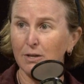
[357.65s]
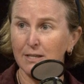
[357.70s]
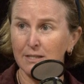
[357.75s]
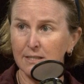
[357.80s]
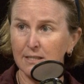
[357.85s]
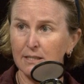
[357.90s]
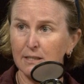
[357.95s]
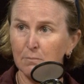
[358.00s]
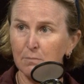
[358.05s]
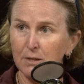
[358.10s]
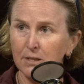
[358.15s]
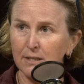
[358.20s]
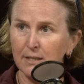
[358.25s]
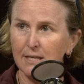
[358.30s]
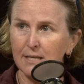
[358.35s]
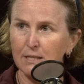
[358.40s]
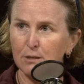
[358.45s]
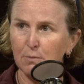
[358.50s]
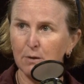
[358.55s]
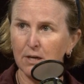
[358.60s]

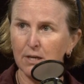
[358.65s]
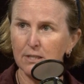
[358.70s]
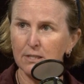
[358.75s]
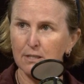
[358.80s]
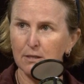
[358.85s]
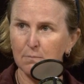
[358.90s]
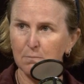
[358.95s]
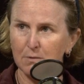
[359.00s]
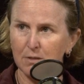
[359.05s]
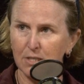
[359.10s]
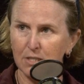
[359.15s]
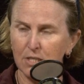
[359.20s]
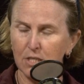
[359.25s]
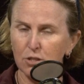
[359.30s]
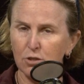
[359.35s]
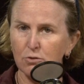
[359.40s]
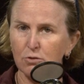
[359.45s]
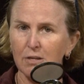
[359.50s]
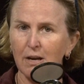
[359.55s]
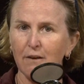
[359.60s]
instabilities because the
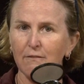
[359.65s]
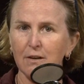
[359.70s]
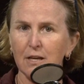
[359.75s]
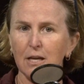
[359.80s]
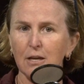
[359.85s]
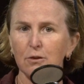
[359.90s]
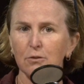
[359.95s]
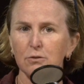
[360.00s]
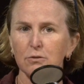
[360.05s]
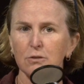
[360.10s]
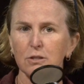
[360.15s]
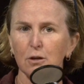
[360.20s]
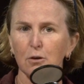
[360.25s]
tissues haven't healed